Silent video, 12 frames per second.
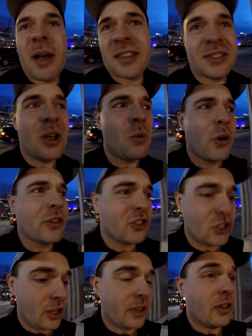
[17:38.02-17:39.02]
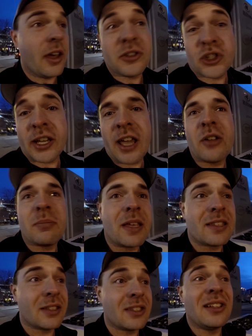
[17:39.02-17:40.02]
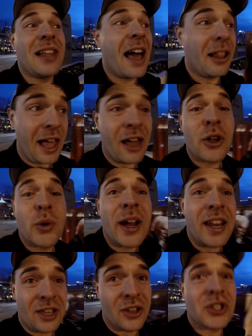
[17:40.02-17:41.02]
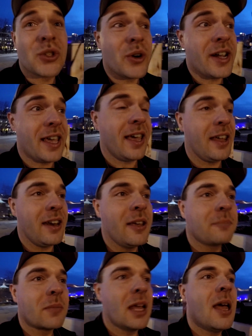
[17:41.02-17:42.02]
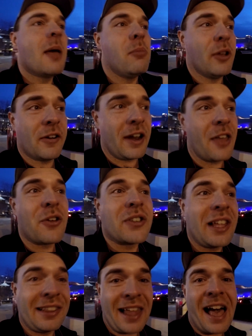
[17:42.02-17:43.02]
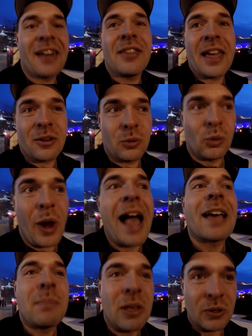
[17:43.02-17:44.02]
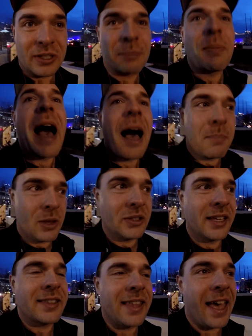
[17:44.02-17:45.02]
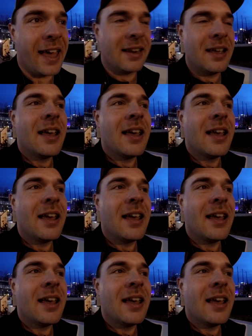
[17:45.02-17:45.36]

but it's still worth checking out because it's a lot of great history, and believe it or not, there's a lot of like rock music, pop music that